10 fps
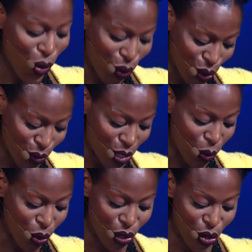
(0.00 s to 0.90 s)
Olu was
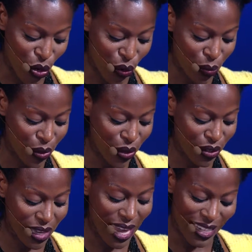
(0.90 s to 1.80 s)
born in
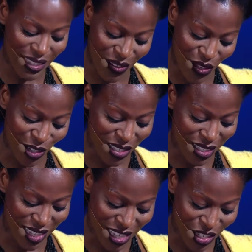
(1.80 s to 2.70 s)
Nuremberg and lived there
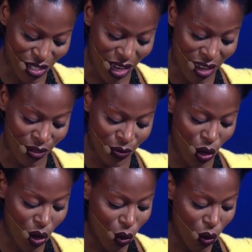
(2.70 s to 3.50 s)
till age 10.